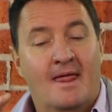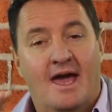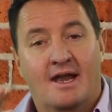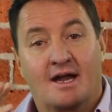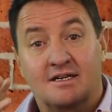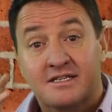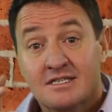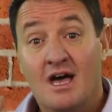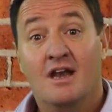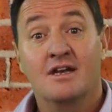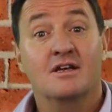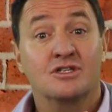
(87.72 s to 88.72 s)
and I
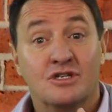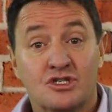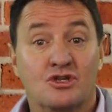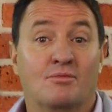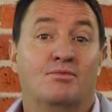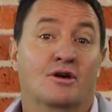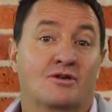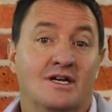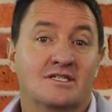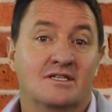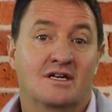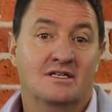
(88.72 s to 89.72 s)
decided I was going to stop
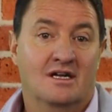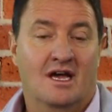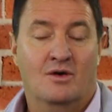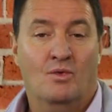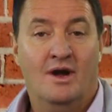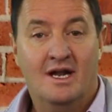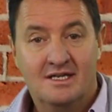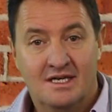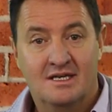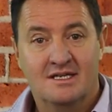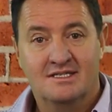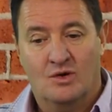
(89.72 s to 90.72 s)
procrastinating. And what I
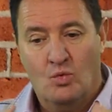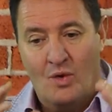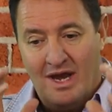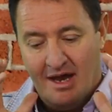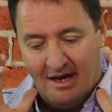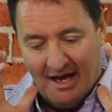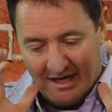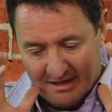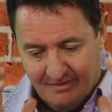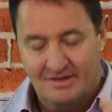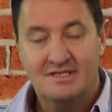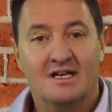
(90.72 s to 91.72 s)
did is that when an
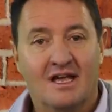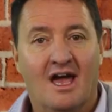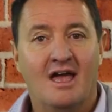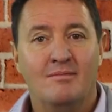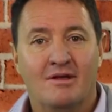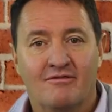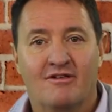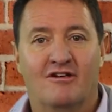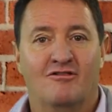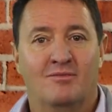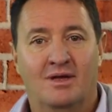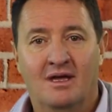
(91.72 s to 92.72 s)
activity came in front
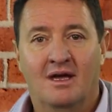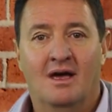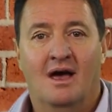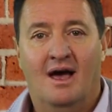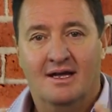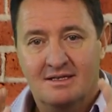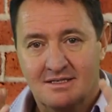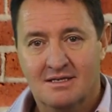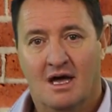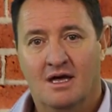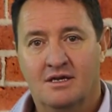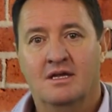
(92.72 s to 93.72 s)
of me, I
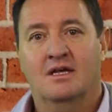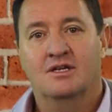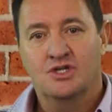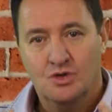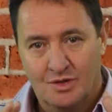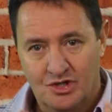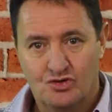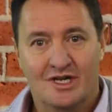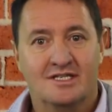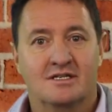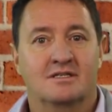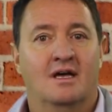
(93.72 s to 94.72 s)
decided to
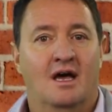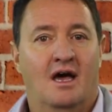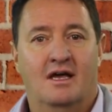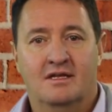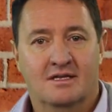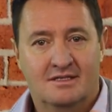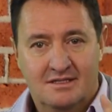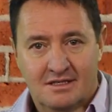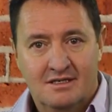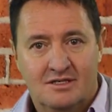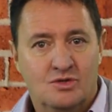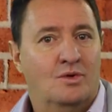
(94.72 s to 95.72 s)
address it. I either did
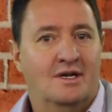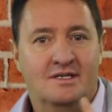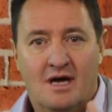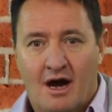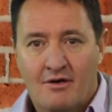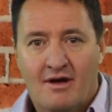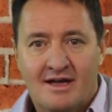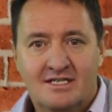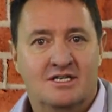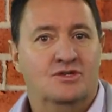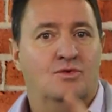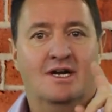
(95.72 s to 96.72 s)
it, or I diarized
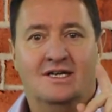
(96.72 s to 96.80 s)
it, or